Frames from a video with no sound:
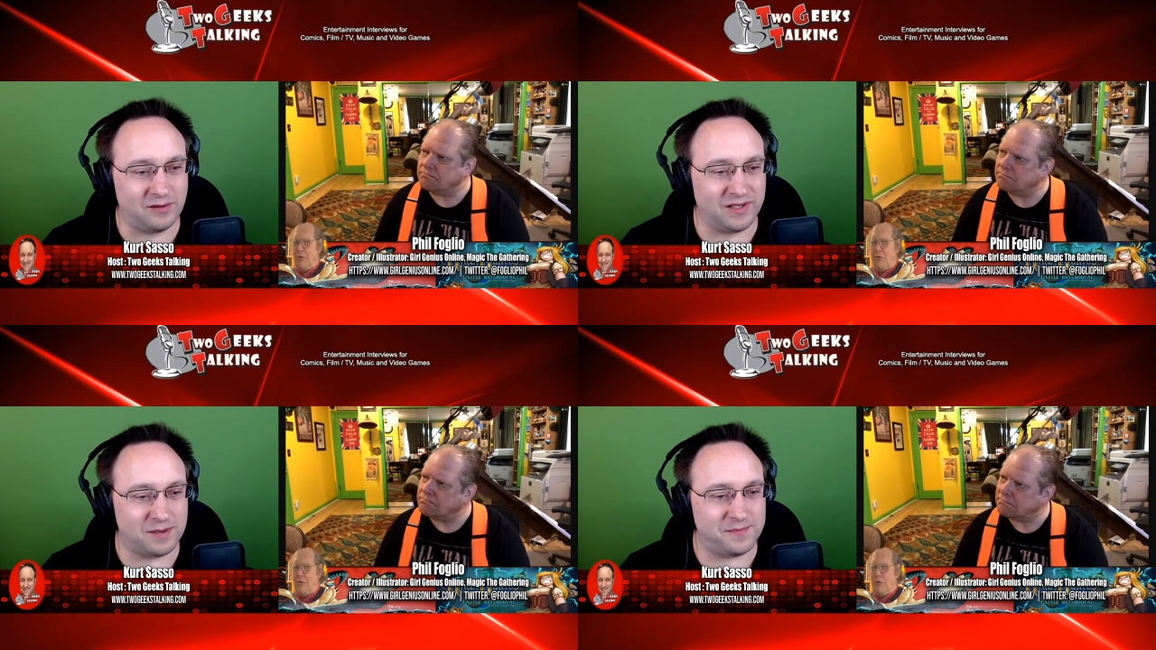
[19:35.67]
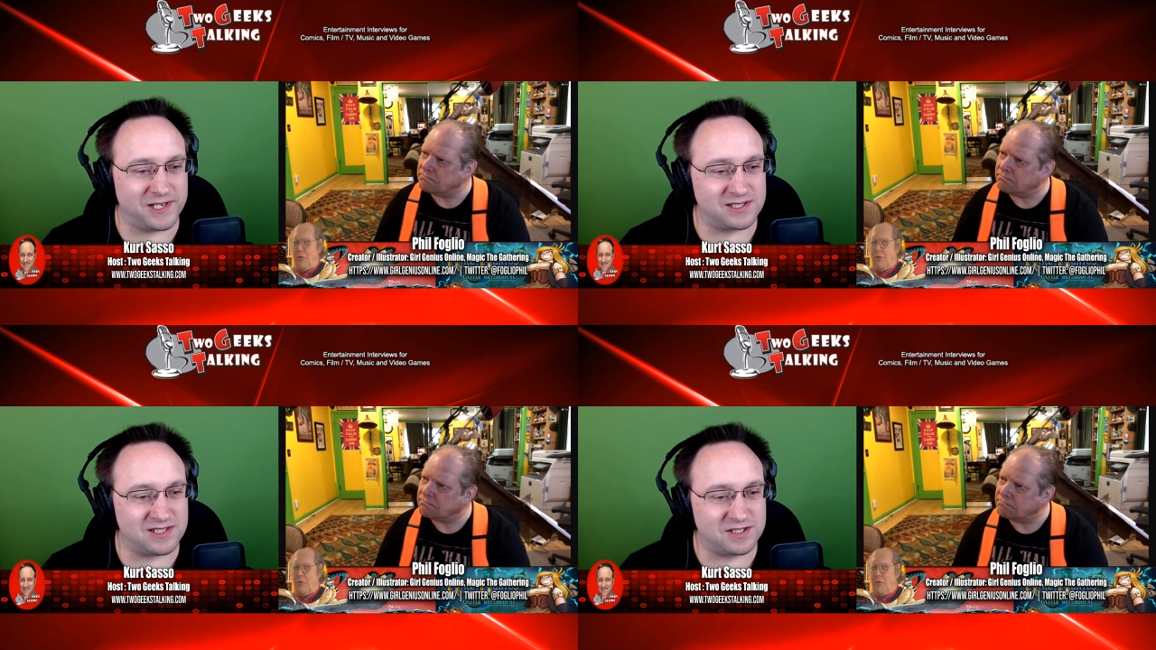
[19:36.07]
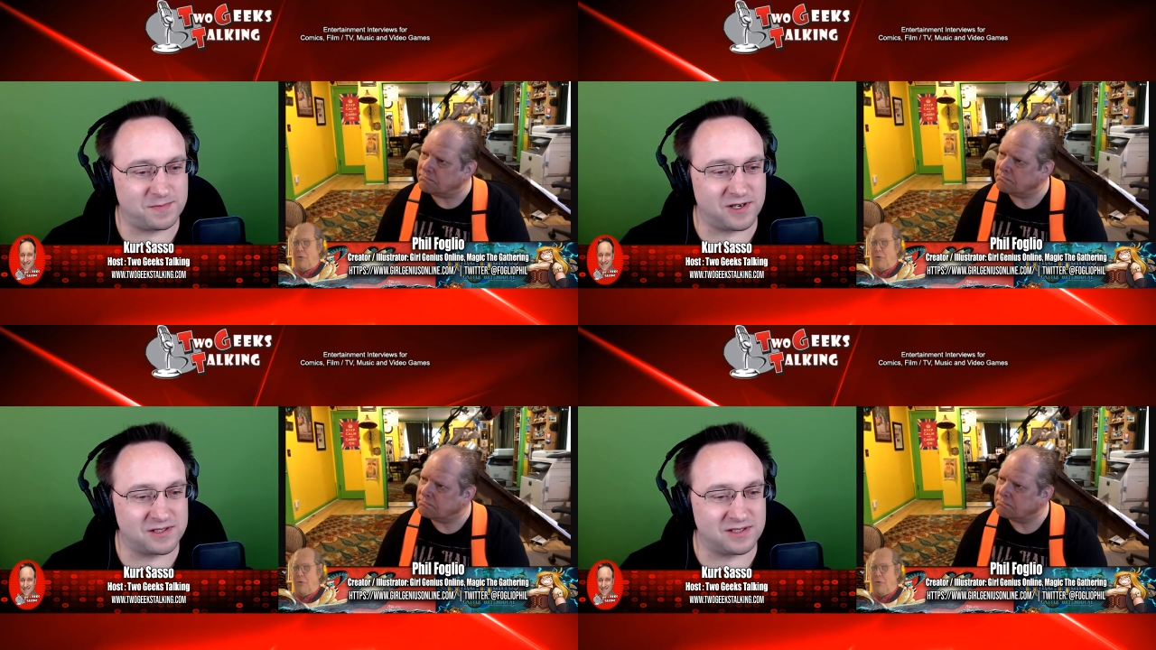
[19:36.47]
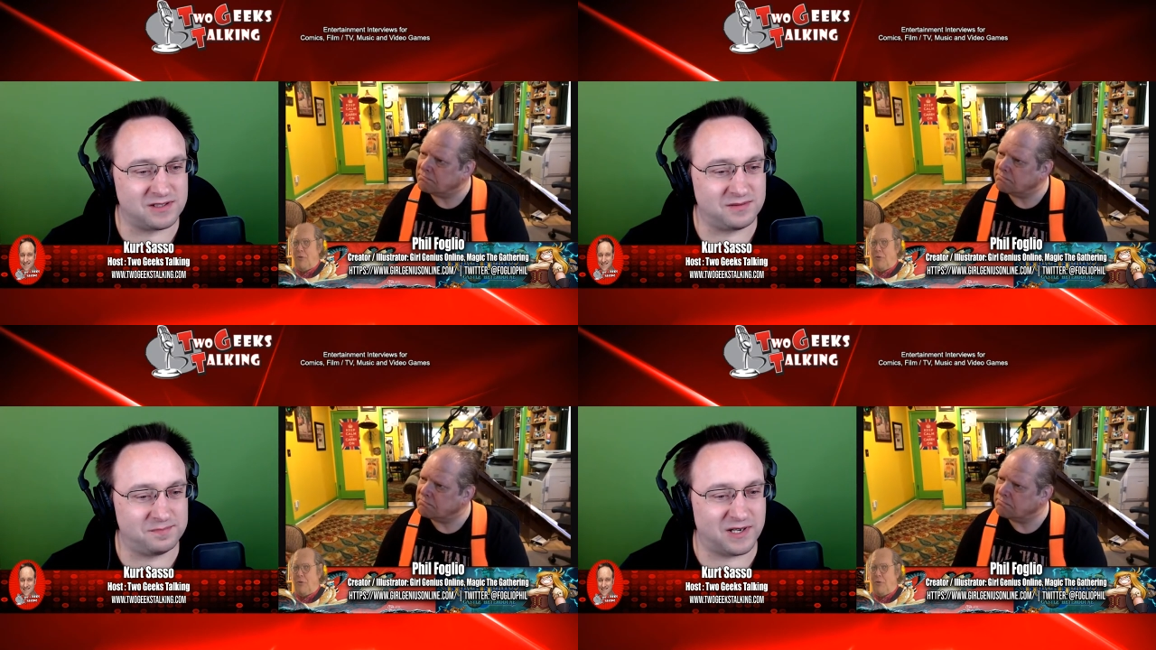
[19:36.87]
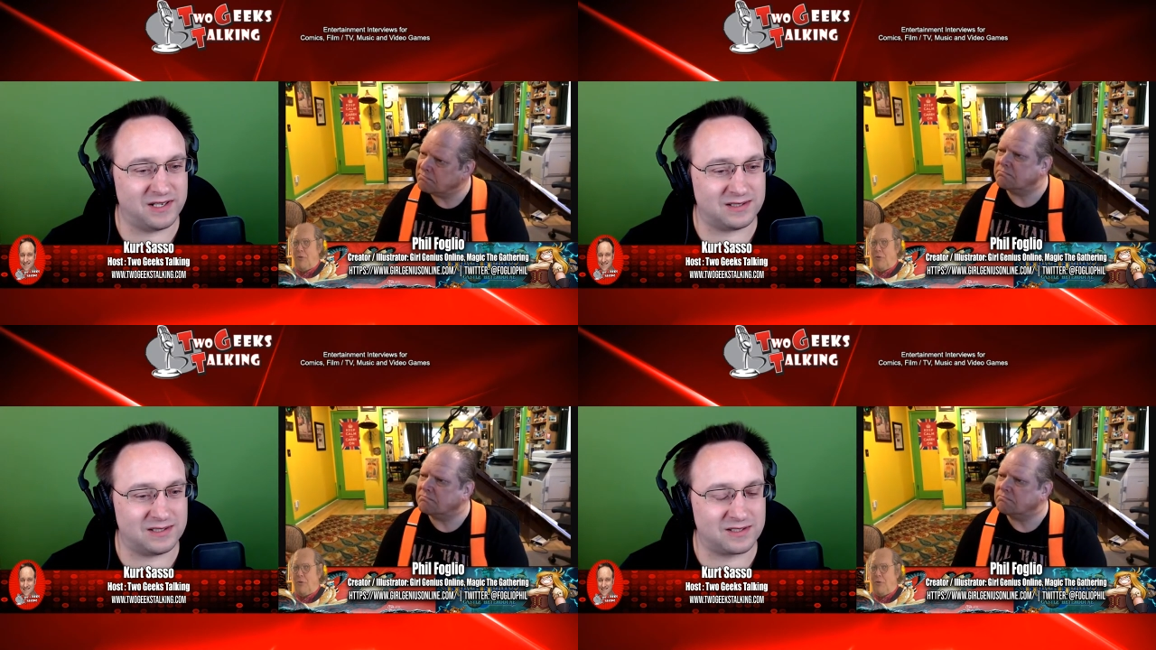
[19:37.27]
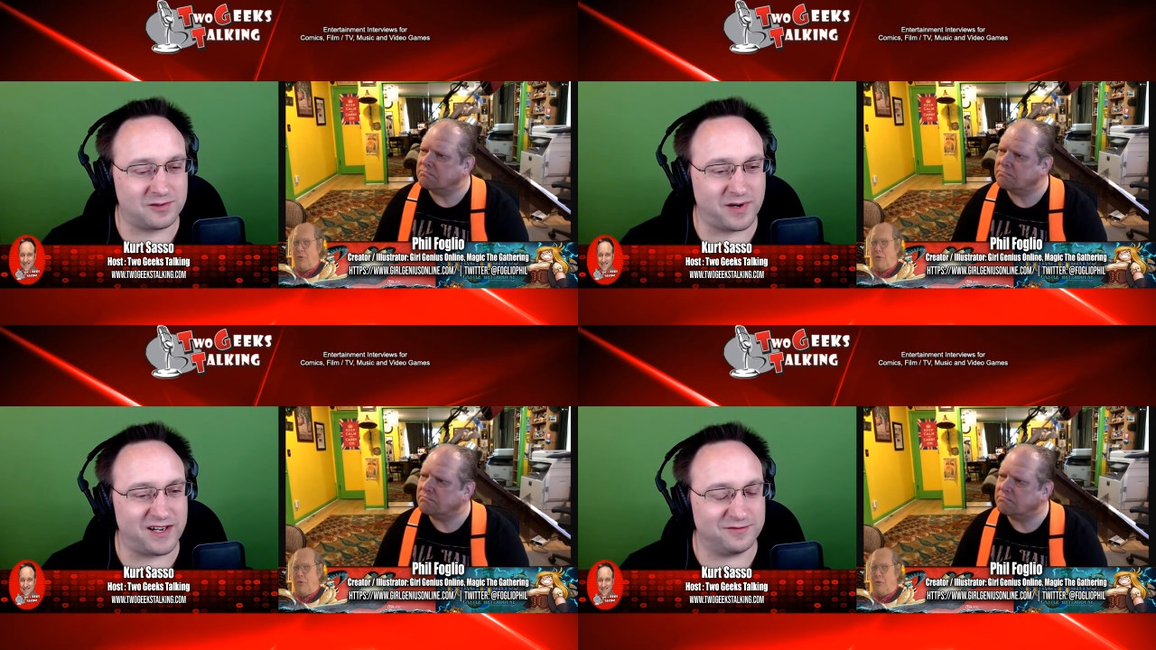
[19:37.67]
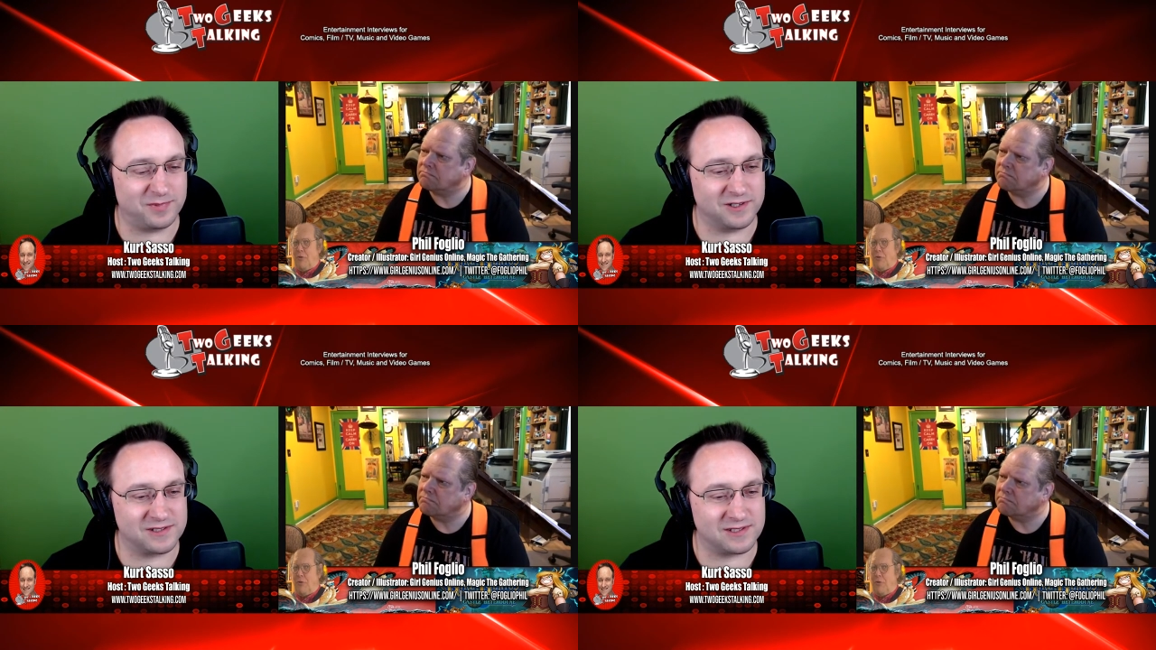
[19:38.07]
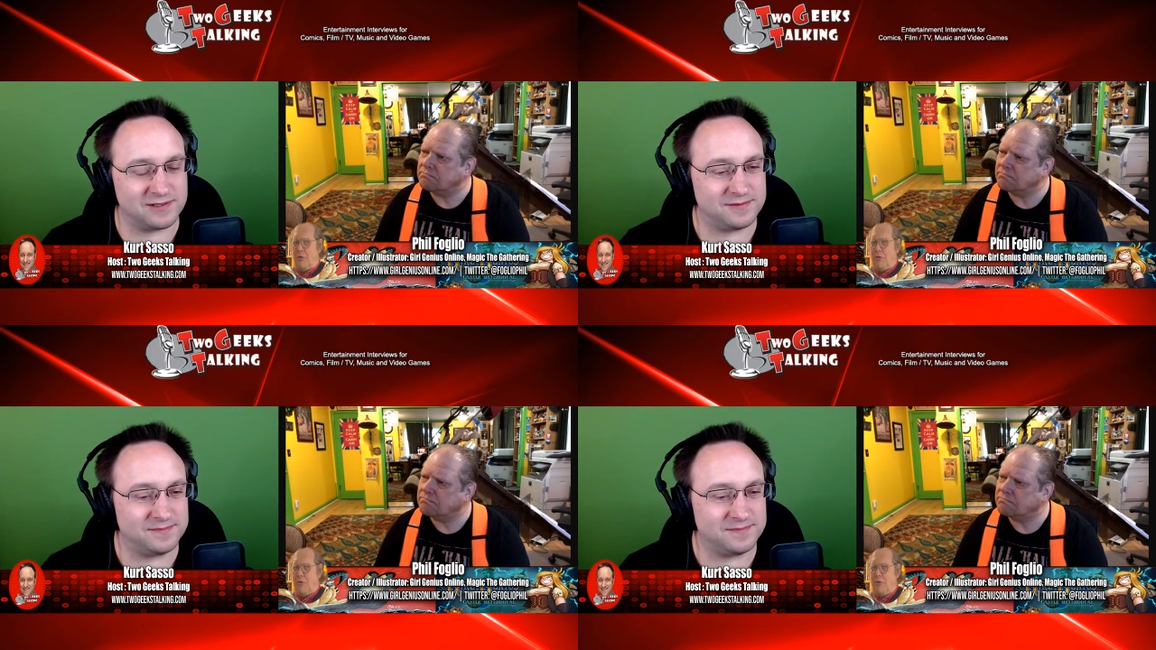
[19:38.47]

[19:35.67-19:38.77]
Speaker 1: only a business person, but a creative person?